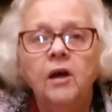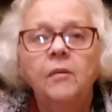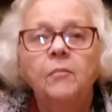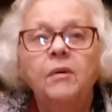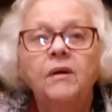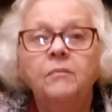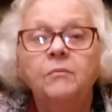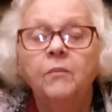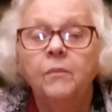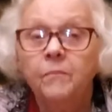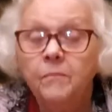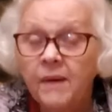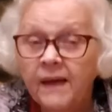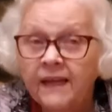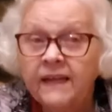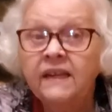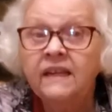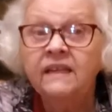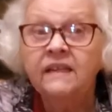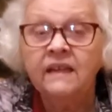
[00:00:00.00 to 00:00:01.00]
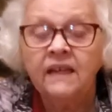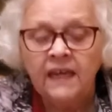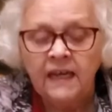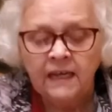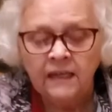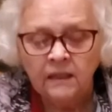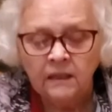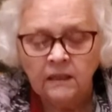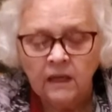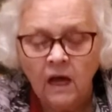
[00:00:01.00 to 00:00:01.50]
But men
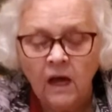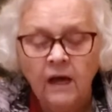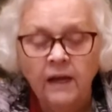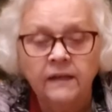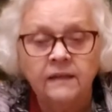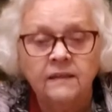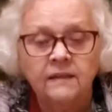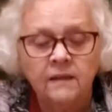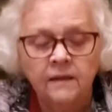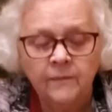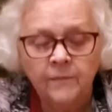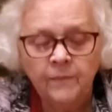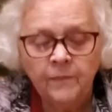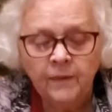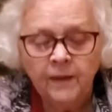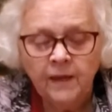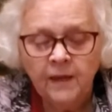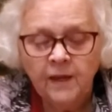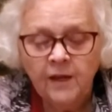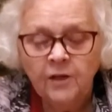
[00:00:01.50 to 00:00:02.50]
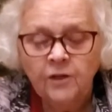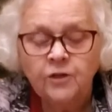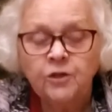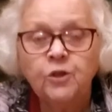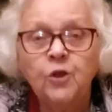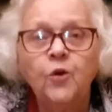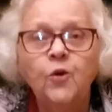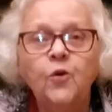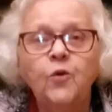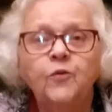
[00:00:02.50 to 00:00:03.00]
eat a lot.
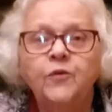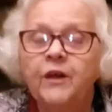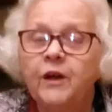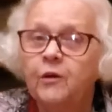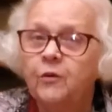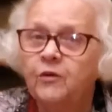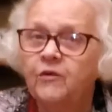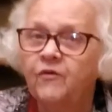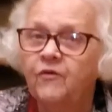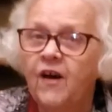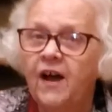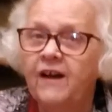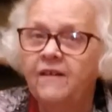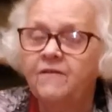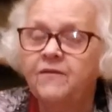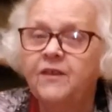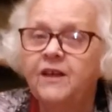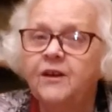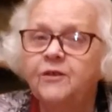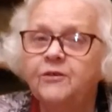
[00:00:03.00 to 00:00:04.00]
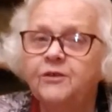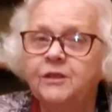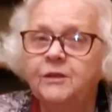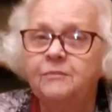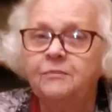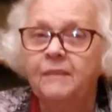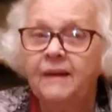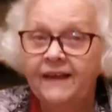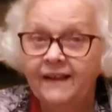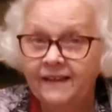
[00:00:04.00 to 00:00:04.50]
So there were
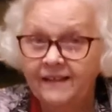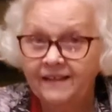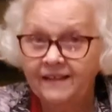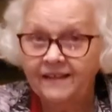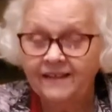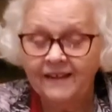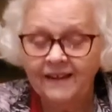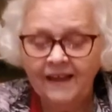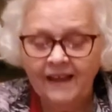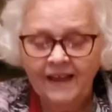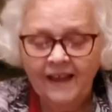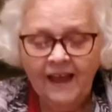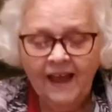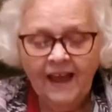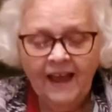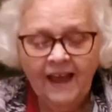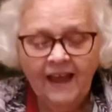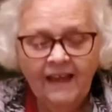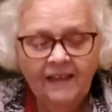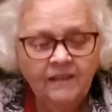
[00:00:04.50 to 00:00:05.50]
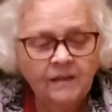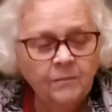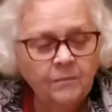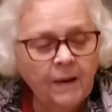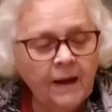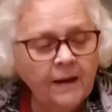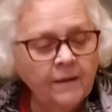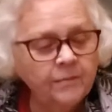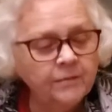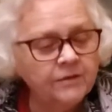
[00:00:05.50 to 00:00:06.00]
5,000 men, and the
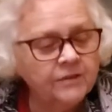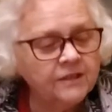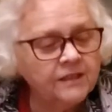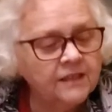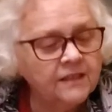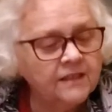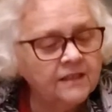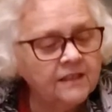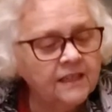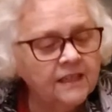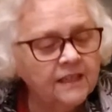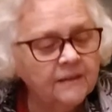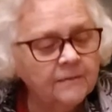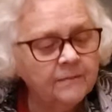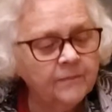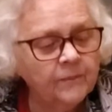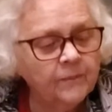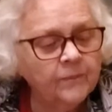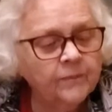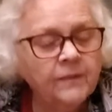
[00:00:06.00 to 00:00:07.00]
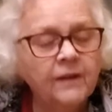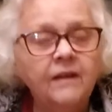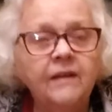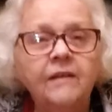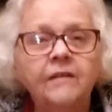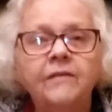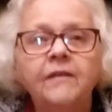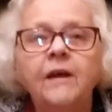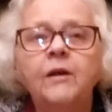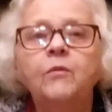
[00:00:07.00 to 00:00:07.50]
Bible says that
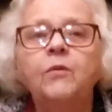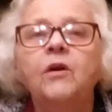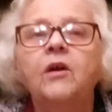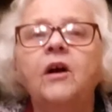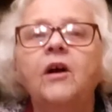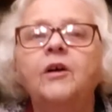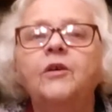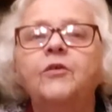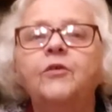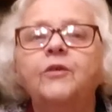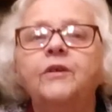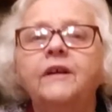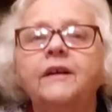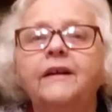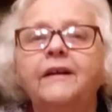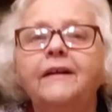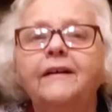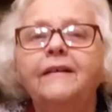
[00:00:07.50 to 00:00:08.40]
they were hungry.